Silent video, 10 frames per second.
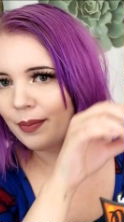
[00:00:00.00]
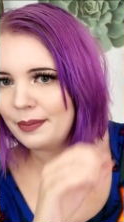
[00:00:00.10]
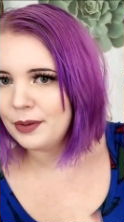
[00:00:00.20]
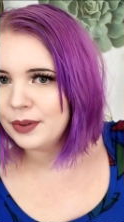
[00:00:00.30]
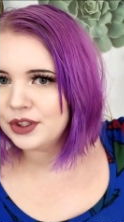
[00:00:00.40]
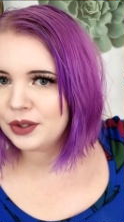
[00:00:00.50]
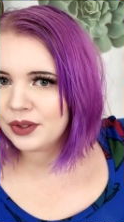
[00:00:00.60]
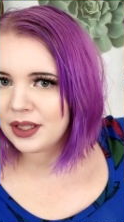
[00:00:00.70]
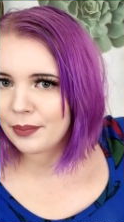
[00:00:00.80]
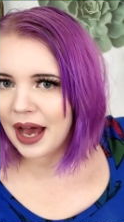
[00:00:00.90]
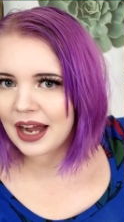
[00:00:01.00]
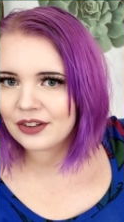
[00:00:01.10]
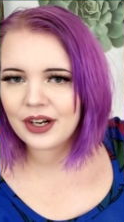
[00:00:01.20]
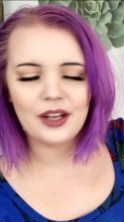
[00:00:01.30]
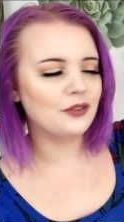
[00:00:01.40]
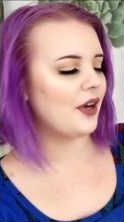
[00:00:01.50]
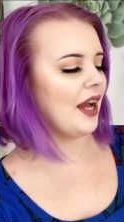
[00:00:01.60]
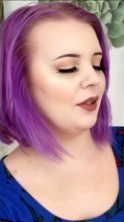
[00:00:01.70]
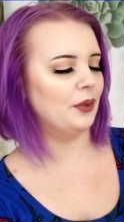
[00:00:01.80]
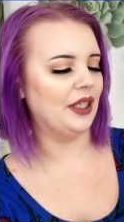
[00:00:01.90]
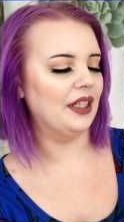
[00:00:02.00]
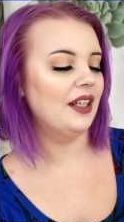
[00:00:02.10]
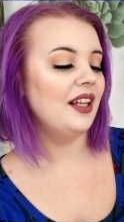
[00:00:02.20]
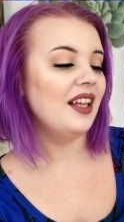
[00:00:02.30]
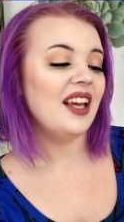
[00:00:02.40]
Maybe put you in the background for Halloween.